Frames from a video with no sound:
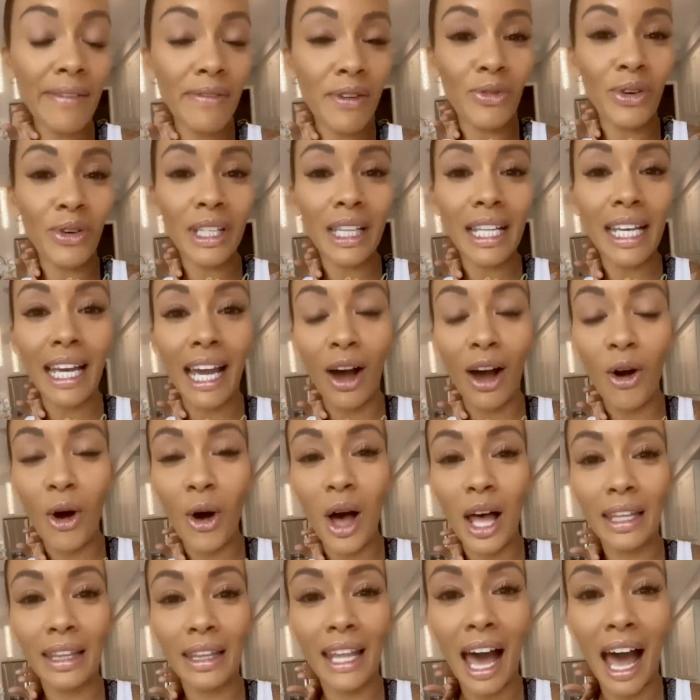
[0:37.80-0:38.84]
never really go
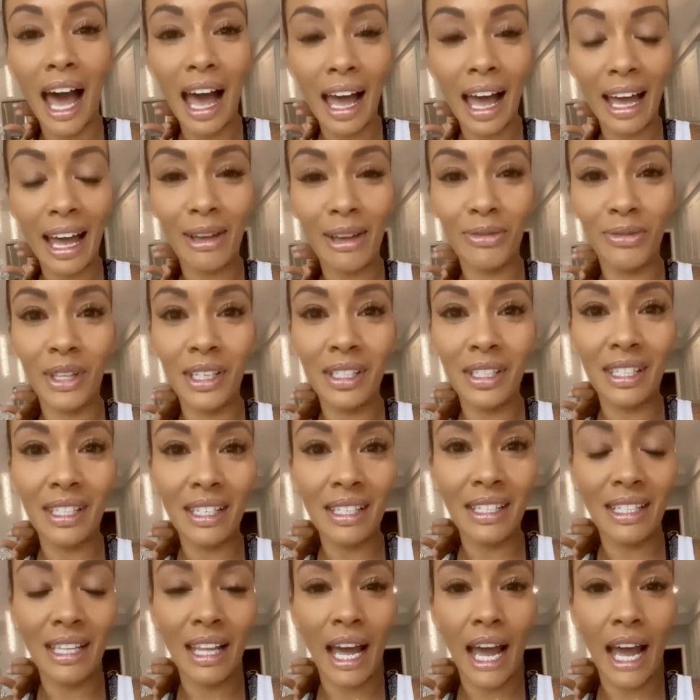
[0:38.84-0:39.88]
on live. This
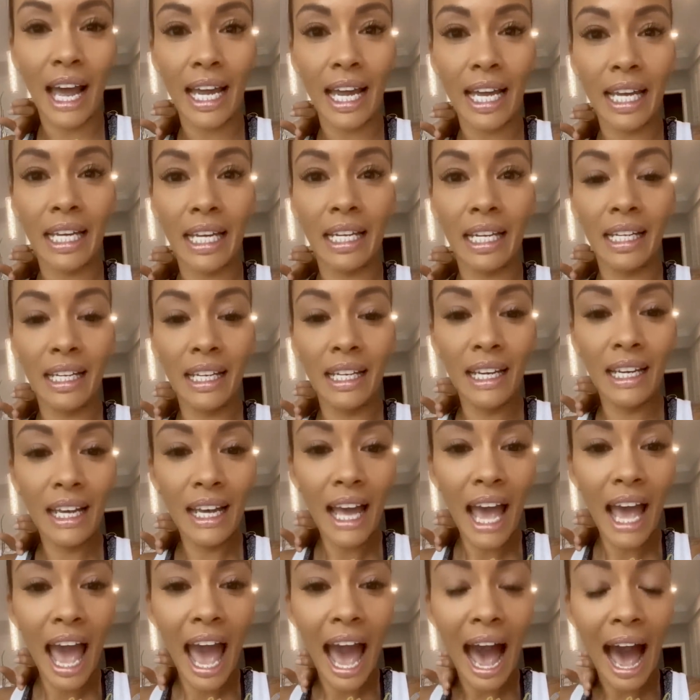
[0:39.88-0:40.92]
is like
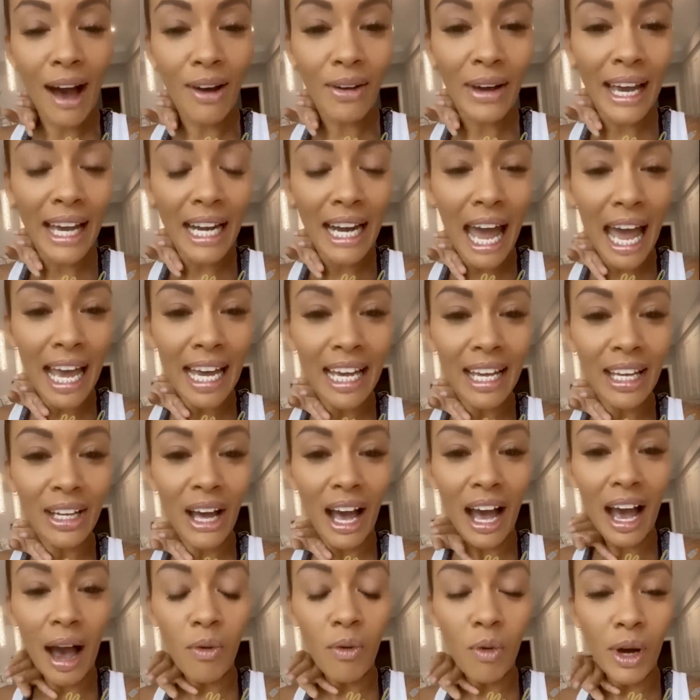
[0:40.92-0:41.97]
how can I
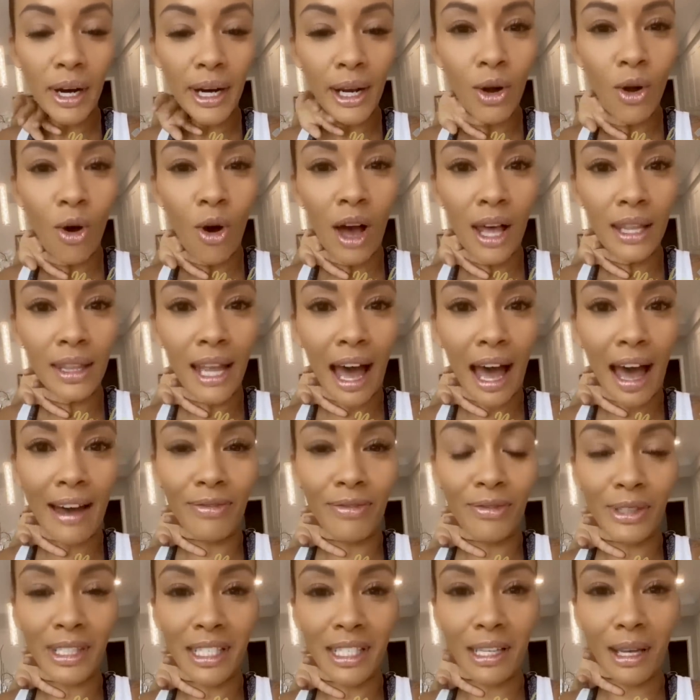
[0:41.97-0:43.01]
I want to go on
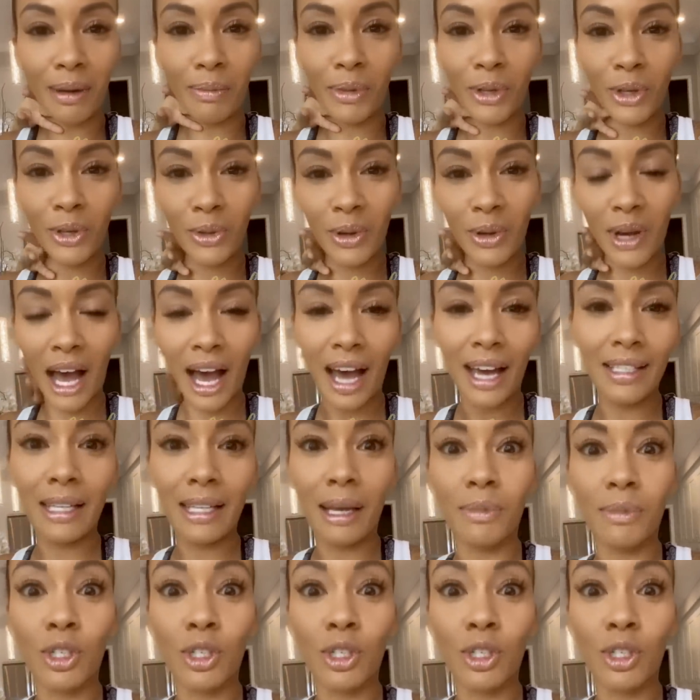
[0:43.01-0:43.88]
live with some of you guys.